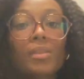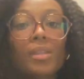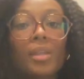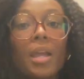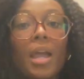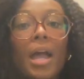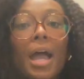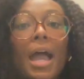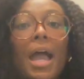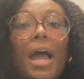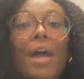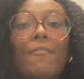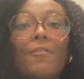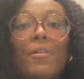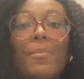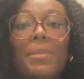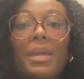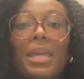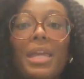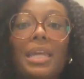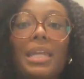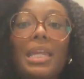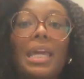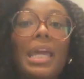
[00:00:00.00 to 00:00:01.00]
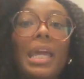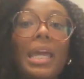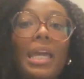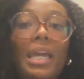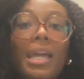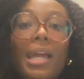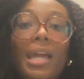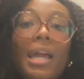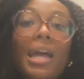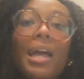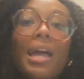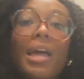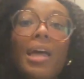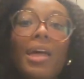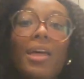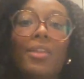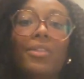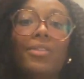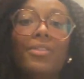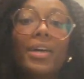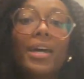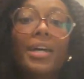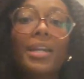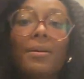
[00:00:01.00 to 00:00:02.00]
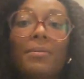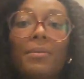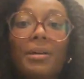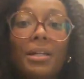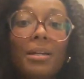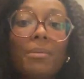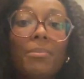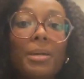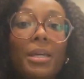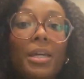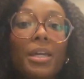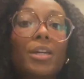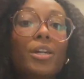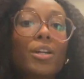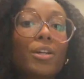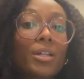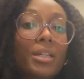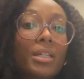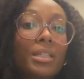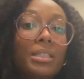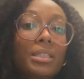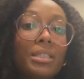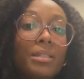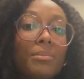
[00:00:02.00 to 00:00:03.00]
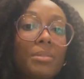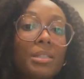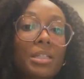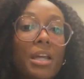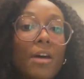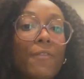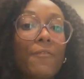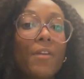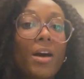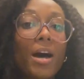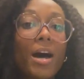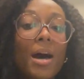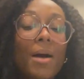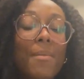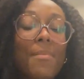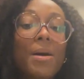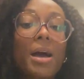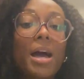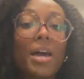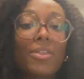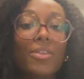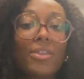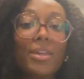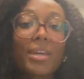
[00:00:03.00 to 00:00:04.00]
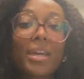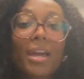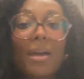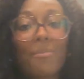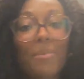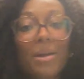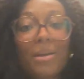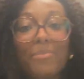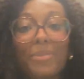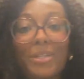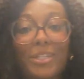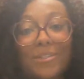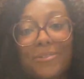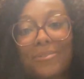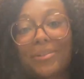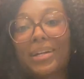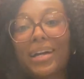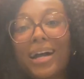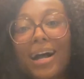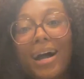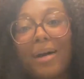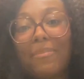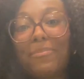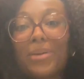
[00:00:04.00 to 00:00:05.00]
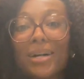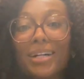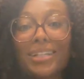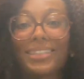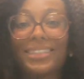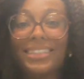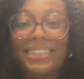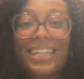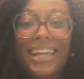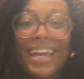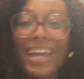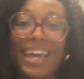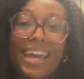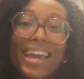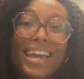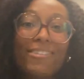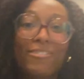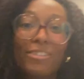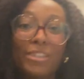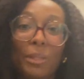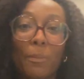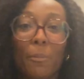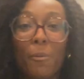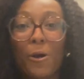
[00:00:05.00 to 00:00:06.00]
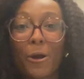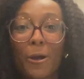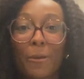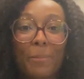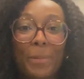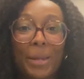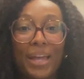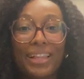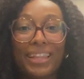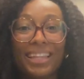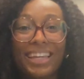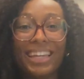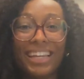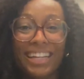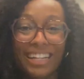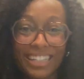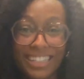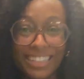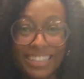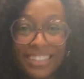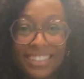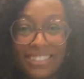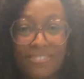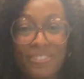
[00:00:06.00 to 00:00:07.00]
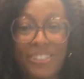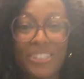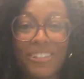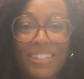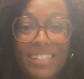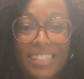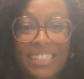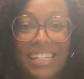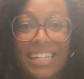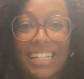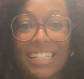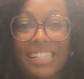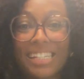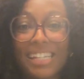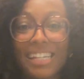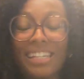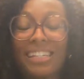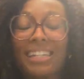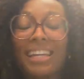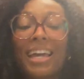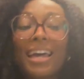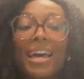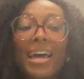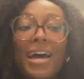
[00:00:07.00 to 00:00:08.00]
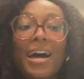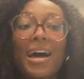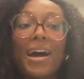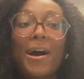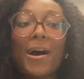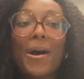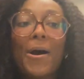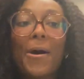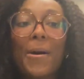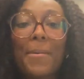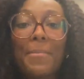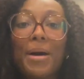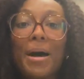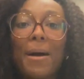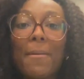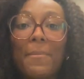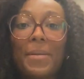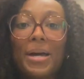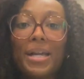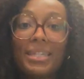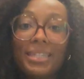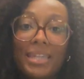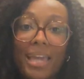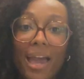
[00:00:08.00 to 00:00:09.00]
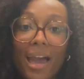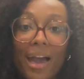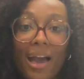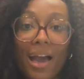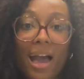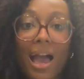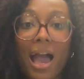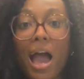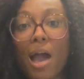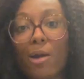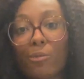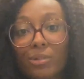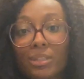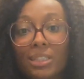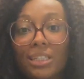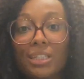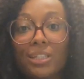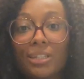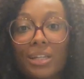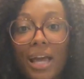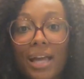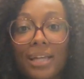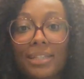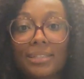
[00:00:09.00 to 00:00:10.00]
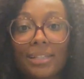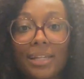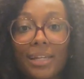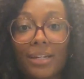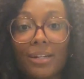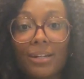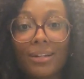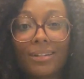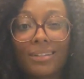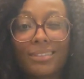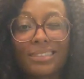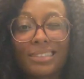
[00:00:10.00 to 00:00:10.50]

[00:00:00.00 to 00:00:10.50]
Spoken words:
I have a meeting. Then I'm going to be cooking some stuff up. I think I might be doing hot pot today with the pork belly. Oh, I'm so excited. But yeah, I will see you guys later.